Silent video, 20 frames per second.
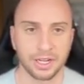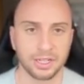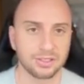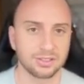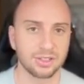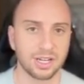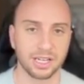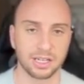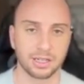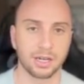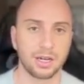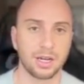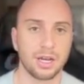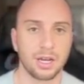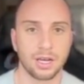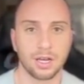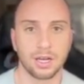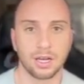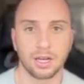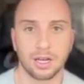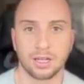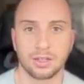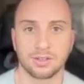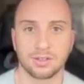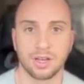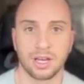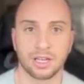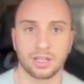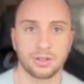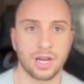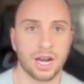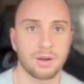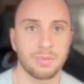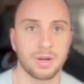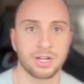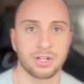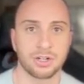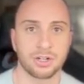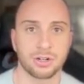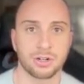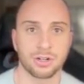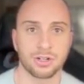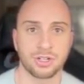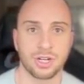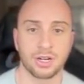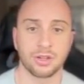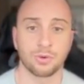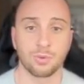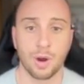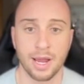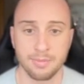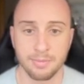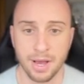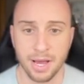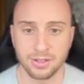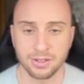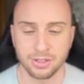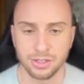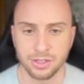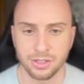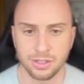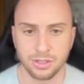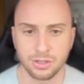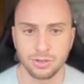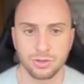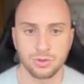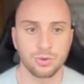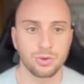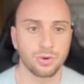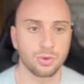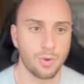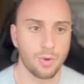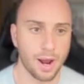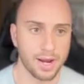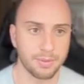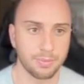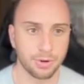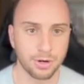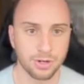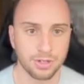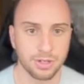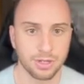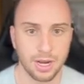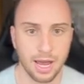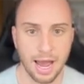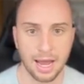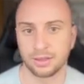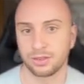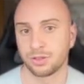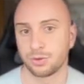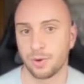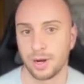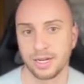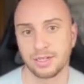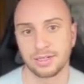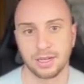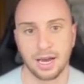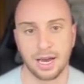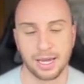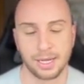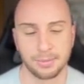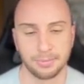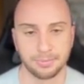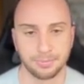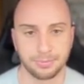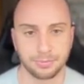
It's like you got to make sure you're sending the right message to the right person at the right time.